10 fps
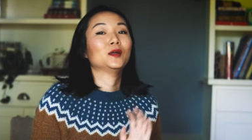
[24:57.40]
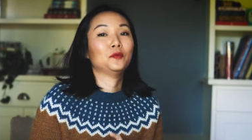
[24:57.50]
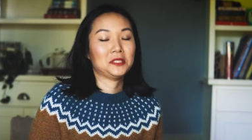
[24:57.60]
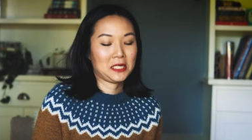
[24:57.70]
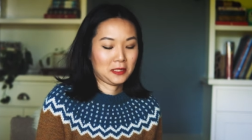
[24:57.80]

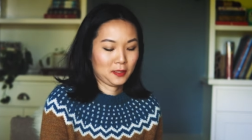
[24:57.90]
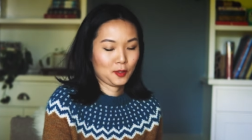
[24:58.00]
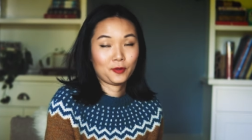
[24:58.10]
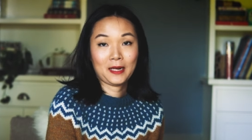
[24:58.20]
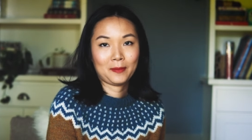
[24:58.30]
which I didn't
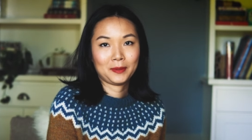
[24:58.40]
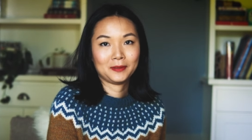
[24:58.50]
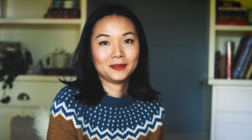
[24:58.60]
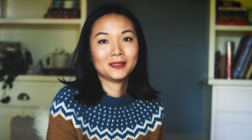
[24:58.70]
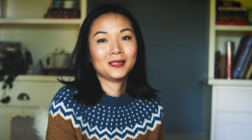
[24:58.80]
know could happen.
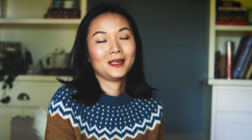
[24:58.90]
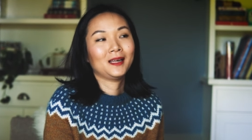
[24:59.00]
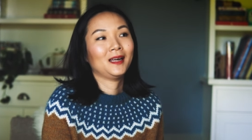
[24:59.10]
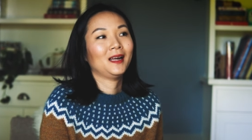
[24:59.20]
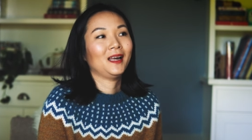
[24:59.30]

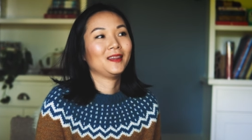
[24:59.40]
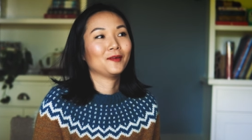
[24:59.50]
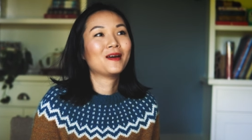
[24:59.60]
And then